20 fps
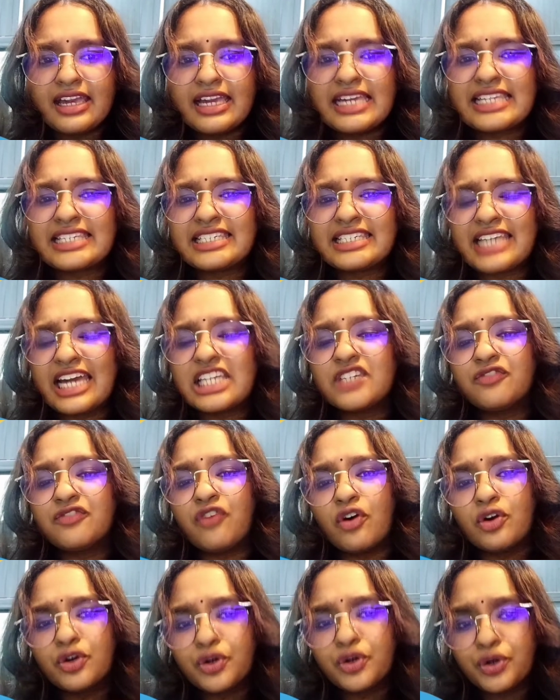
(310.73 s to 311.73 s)
he stands
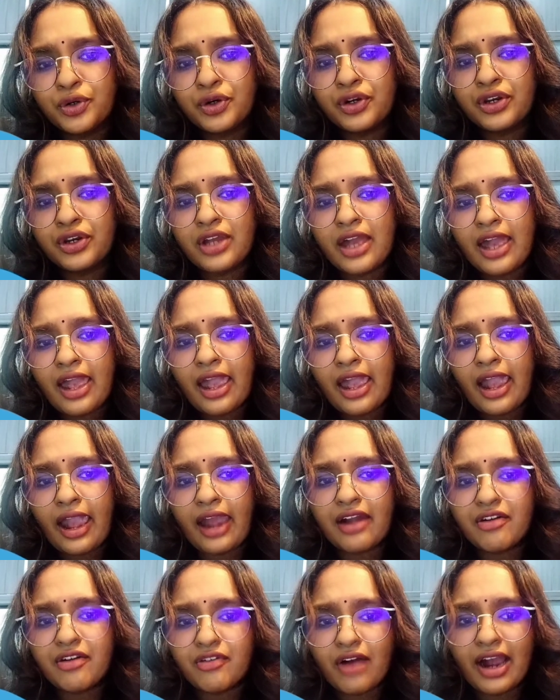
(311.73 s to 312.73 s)
for good
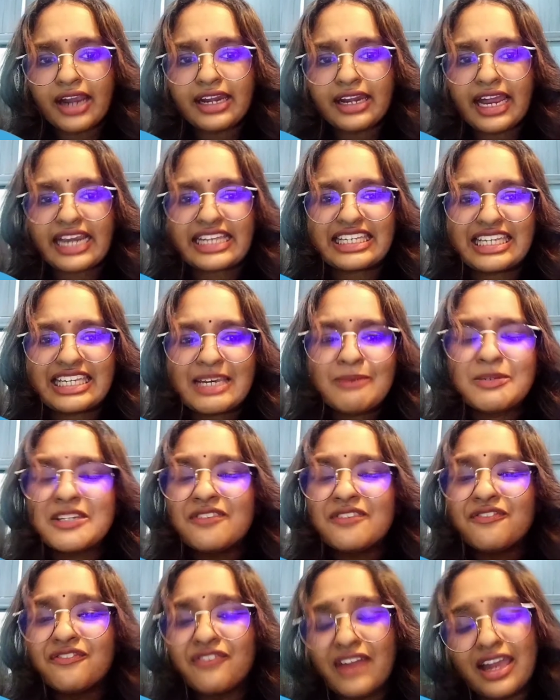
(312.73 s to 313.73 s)
and right and
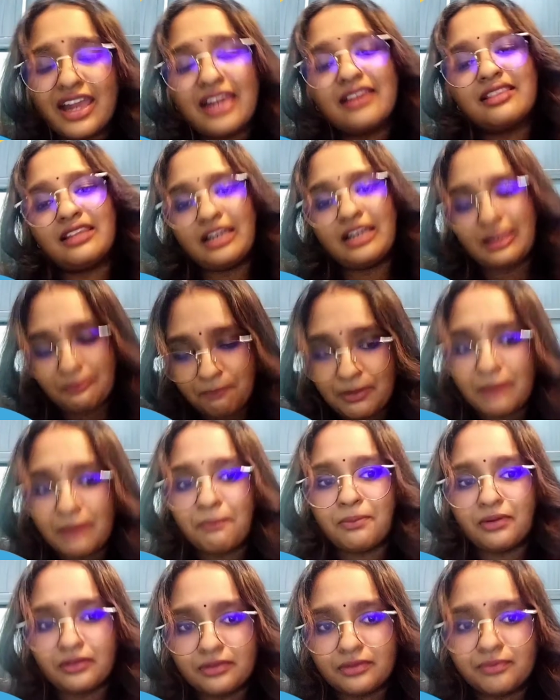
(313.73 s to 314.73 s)
keeps faith in
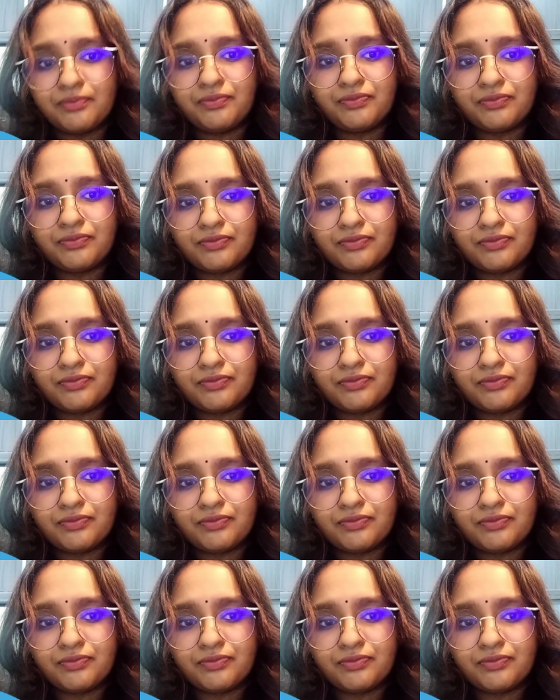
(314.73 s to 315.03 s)
people.